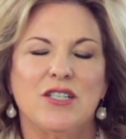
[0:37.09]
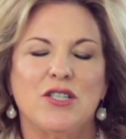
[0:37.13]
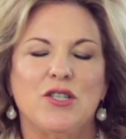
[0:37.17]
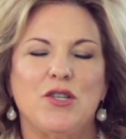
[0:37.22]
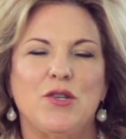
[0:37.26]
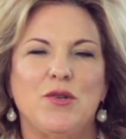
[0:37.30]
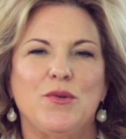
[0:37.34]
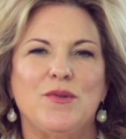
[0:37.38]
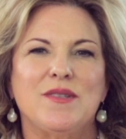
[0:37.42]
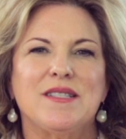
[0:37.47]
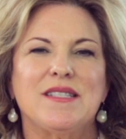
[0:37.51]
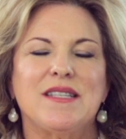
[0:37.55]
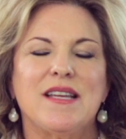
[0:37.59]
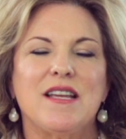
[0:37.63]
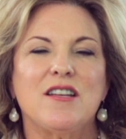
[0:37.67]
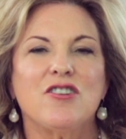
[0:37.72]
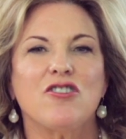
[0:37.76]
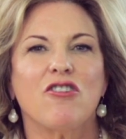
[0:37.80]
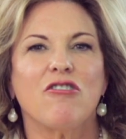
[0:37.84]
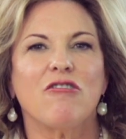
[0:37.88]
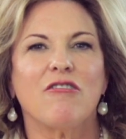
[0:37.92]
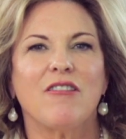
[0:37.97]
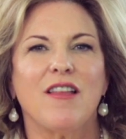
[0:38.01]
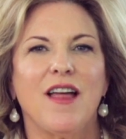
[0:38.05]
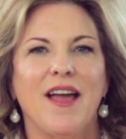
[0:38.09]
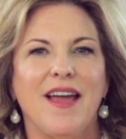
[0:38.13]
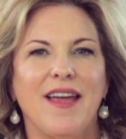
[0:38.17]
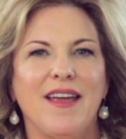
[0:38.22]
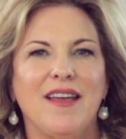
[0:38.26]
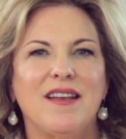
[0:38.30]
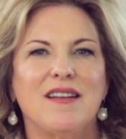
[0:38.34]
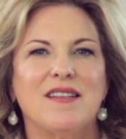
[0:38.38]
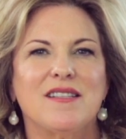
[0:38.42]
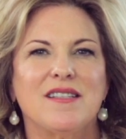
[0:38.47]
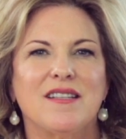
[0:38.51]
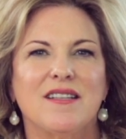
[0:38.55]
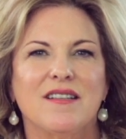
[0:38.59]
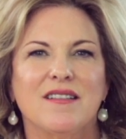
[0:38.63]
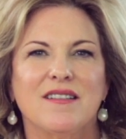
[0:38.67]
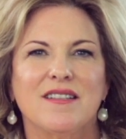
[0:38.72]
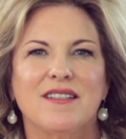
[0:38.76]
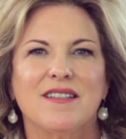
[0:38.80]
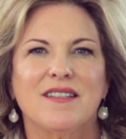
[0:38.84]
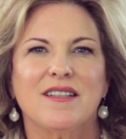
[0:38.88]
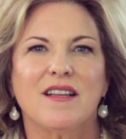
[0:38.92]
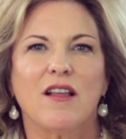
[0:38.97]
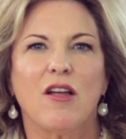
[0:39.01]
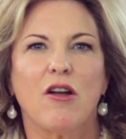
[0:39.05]
to send our light,
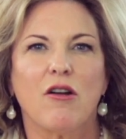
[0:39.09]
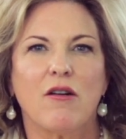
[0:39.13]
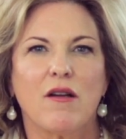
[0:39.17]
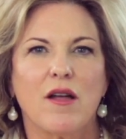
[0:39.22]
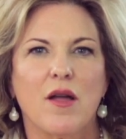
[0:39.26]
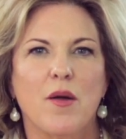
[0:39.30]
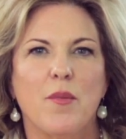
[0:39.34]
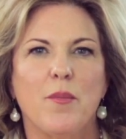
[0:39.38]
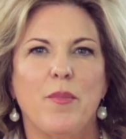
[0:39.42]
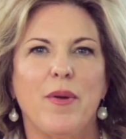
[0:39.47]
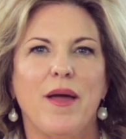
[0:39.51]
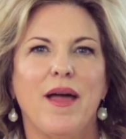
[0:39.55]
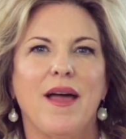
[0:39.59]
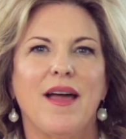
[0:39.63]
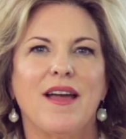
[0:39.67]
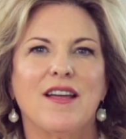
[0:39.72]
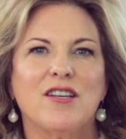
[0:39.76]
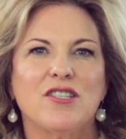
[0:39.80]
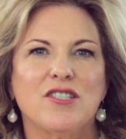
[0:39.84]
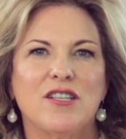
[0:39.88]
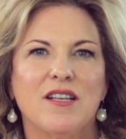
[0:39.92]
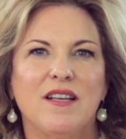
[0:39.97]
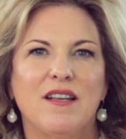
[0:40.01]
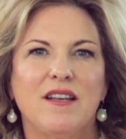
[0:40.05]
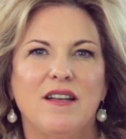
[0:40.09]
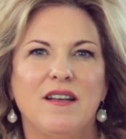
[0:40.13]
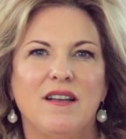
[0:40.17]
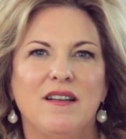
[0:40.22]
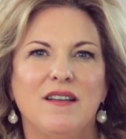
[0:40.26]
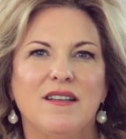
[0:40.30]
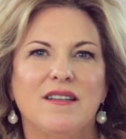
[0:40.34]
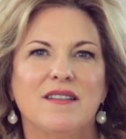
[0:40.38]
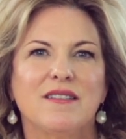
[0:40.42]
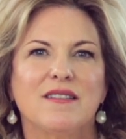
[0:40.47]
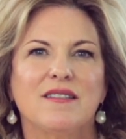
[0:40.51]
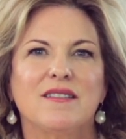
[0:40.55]
our compassion,